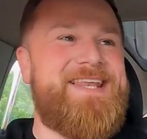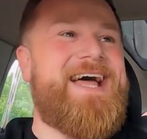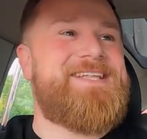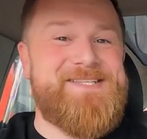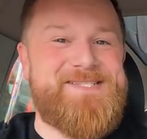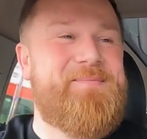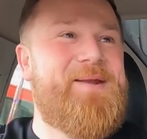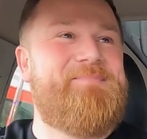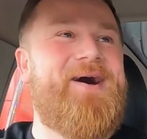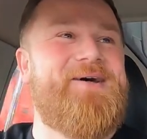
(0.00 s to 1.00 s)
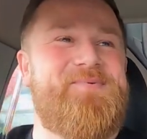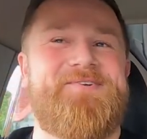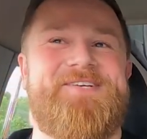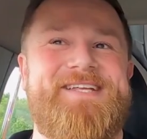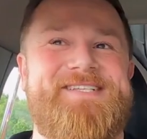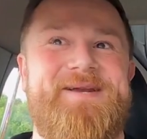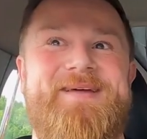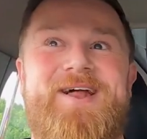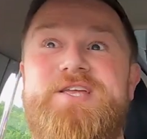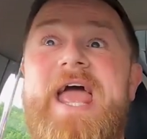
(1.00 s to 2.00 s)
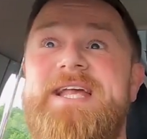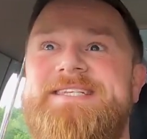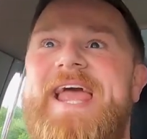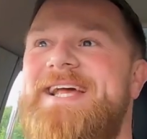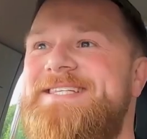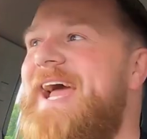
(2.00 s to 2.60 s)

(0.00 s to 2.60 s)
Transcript: The lads and some of the birds watching this are going to be like, yes, yes,